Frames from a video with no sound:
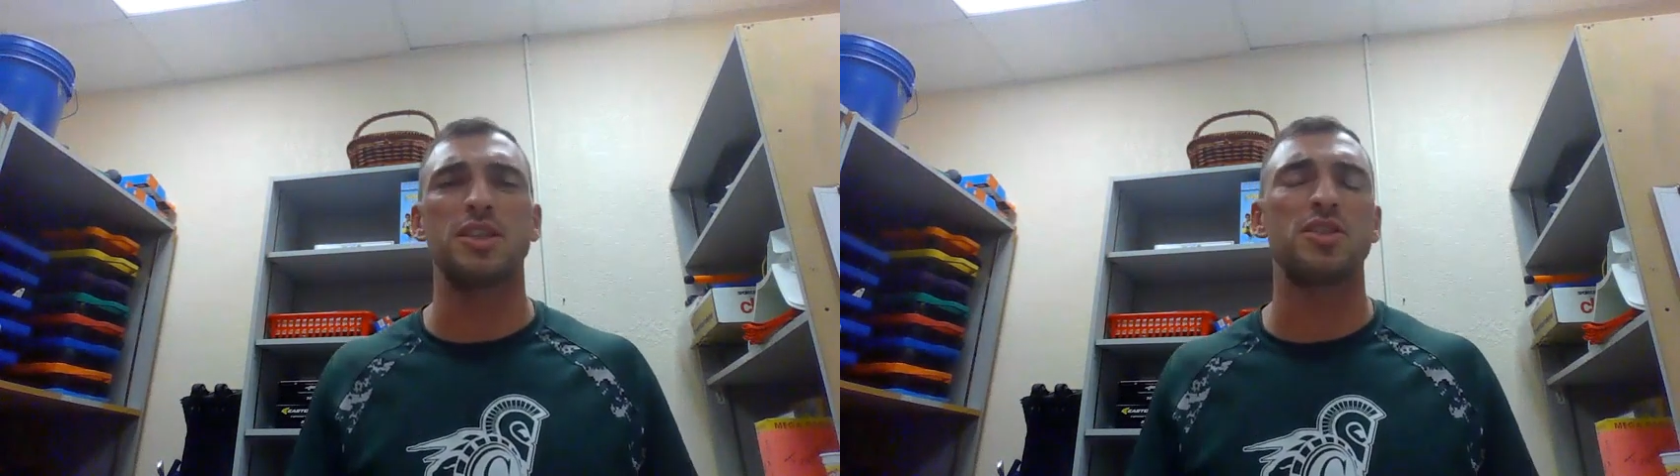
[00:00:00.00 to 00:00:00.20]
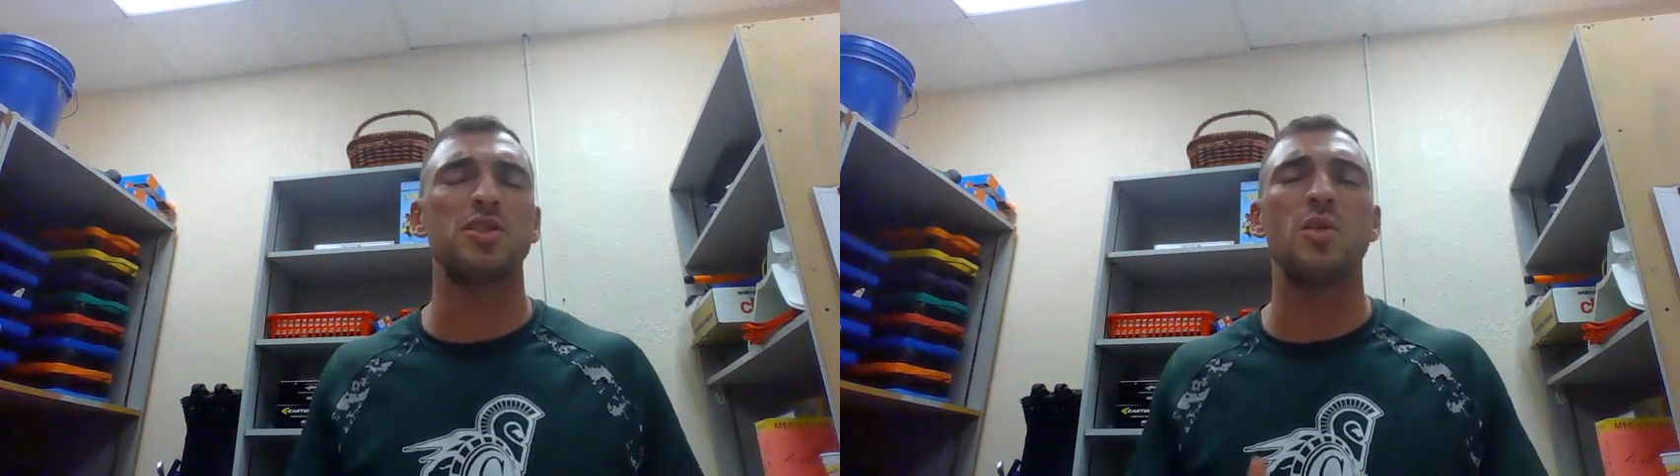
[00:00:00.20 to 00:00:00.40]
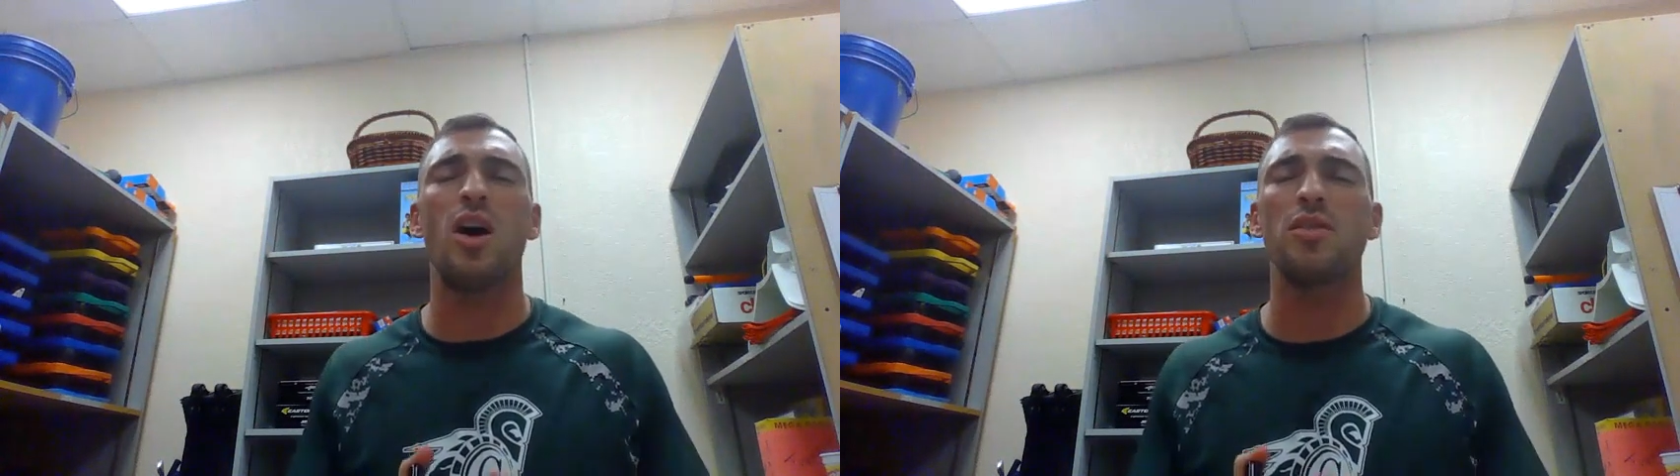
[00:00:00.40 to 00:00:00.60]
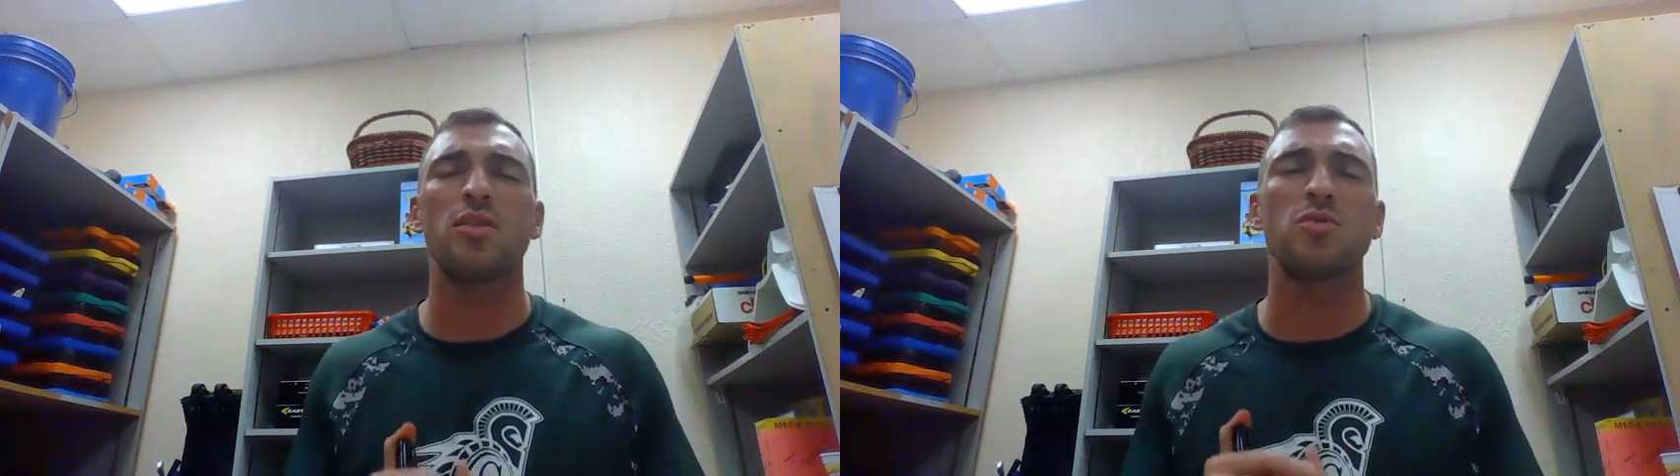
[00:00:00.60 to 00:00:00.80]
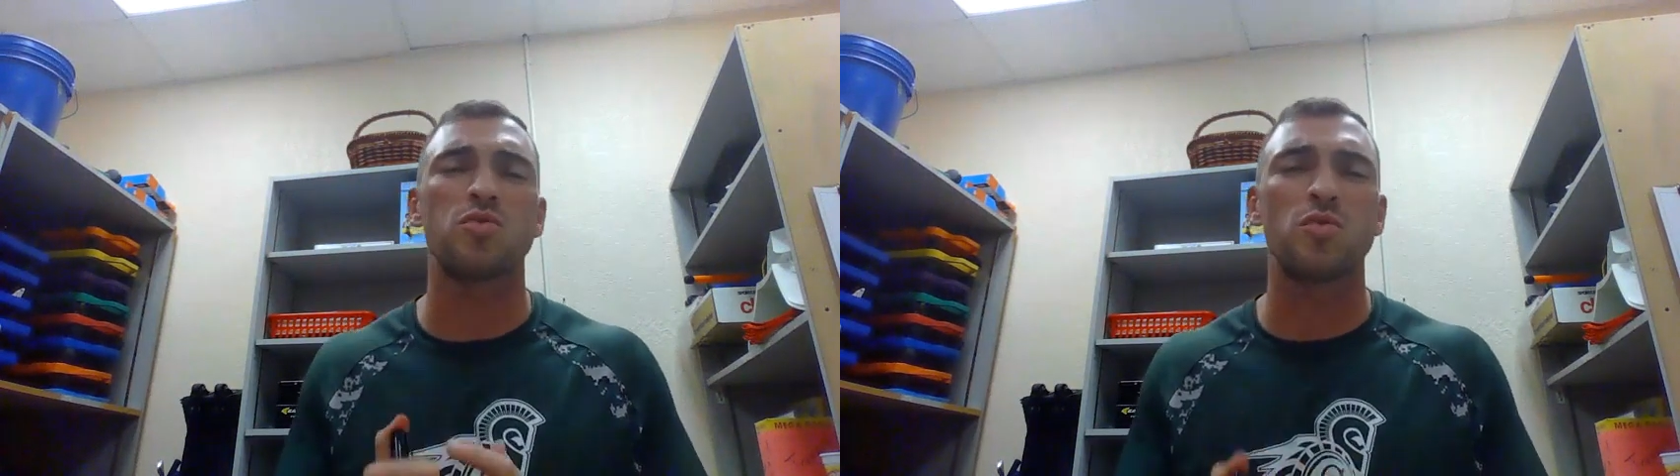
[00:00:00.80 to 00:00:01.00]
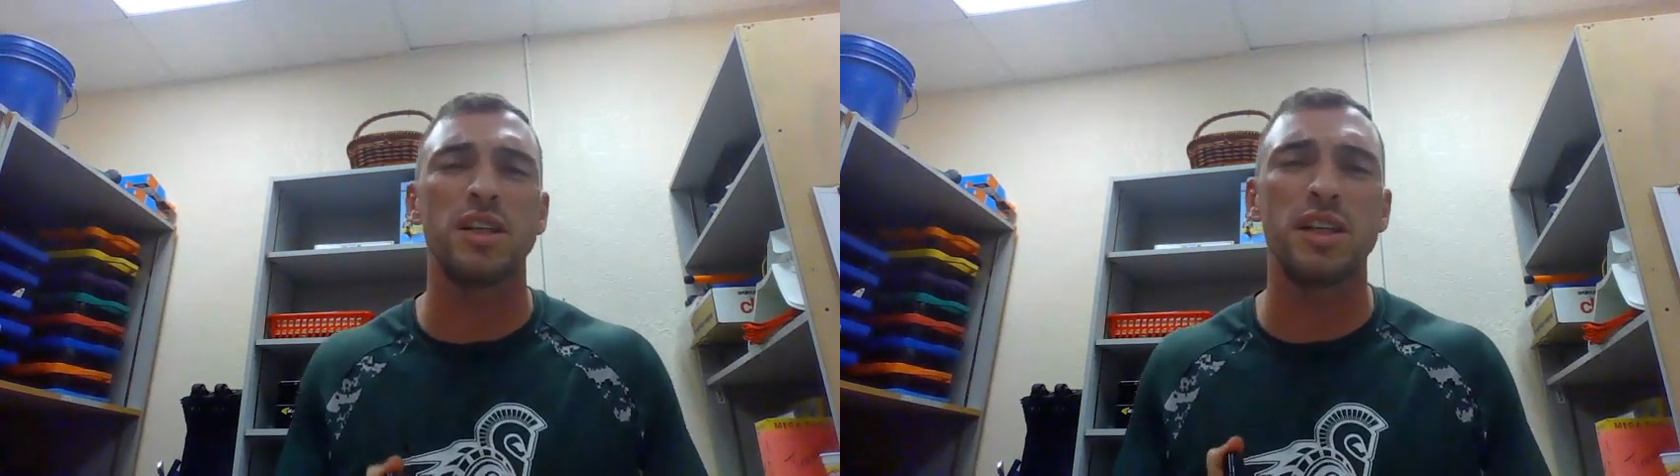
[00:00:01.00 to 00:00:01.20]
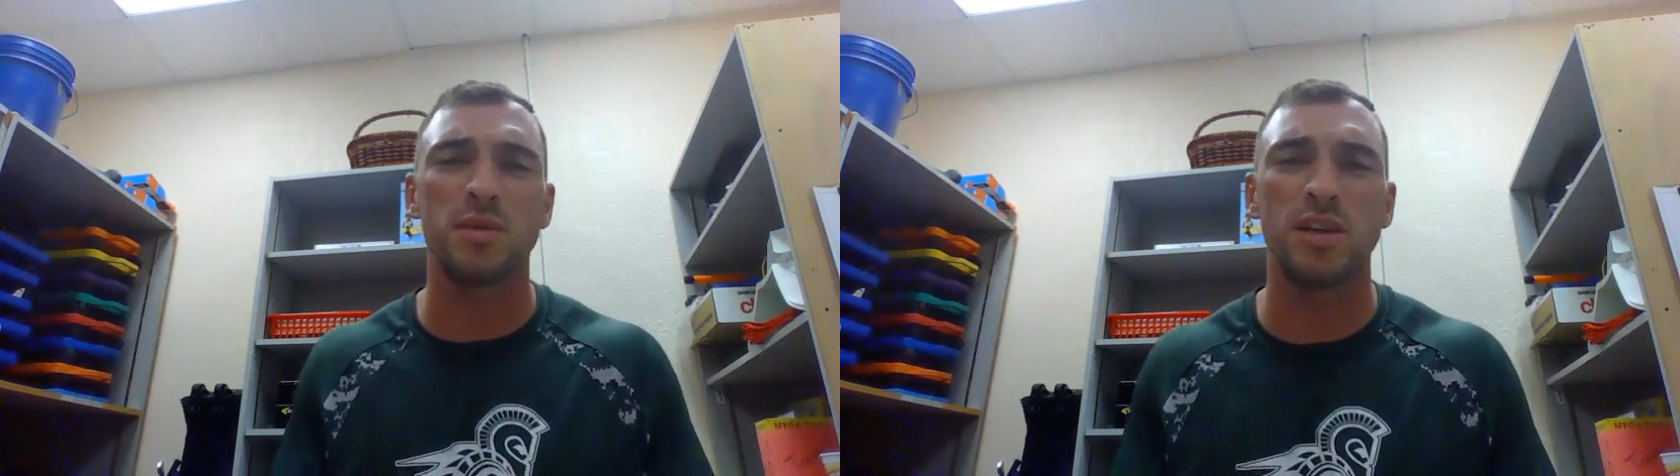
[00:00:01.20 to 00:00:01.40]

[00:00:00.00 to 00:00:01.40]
to do all those really,